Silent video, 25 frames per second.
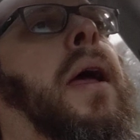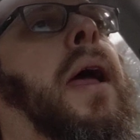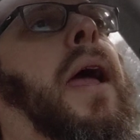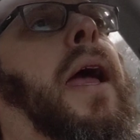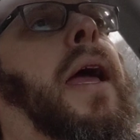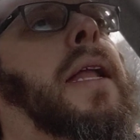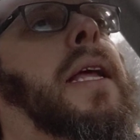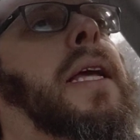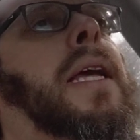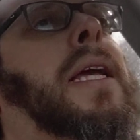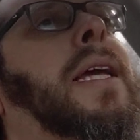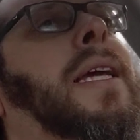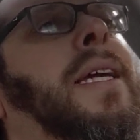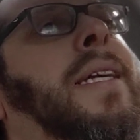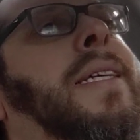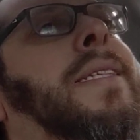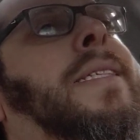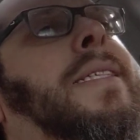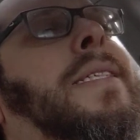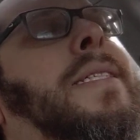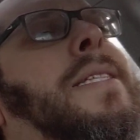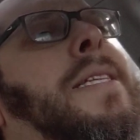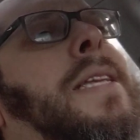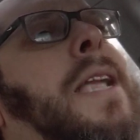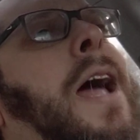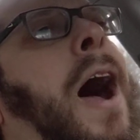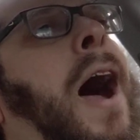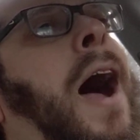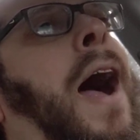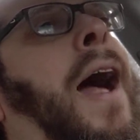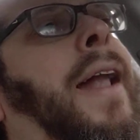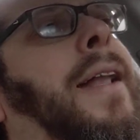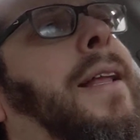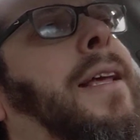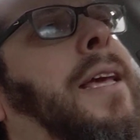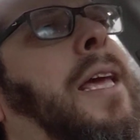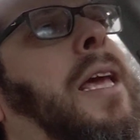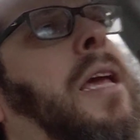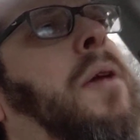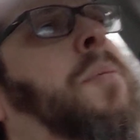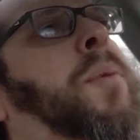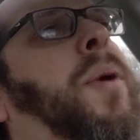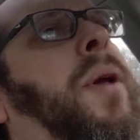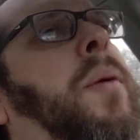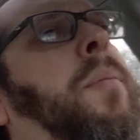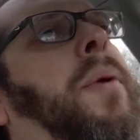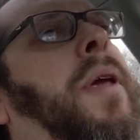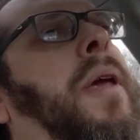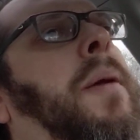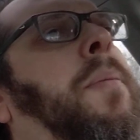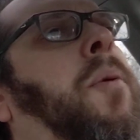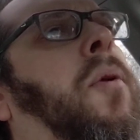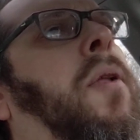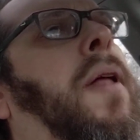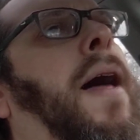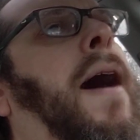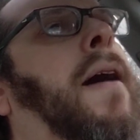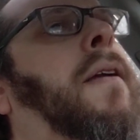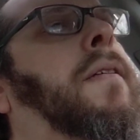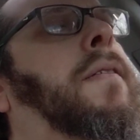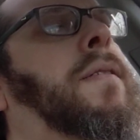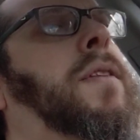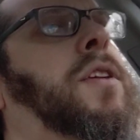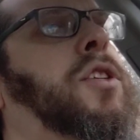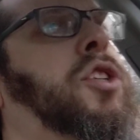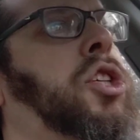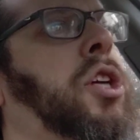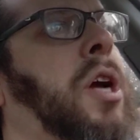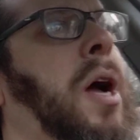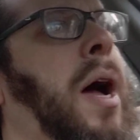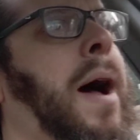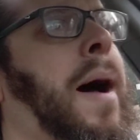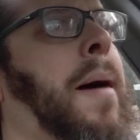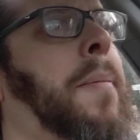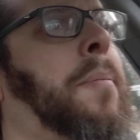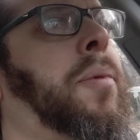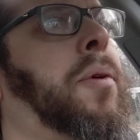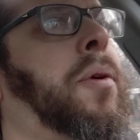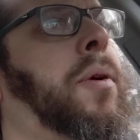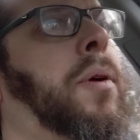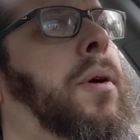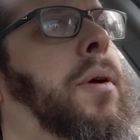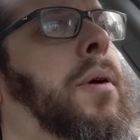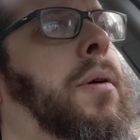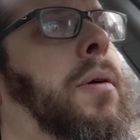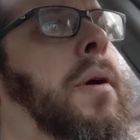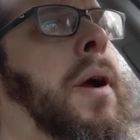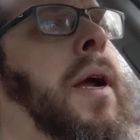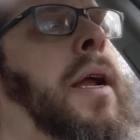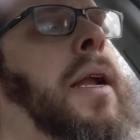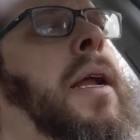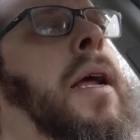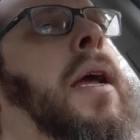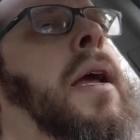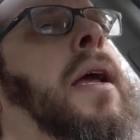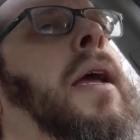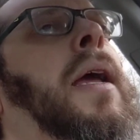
and he is not keeping people out of the shop, right?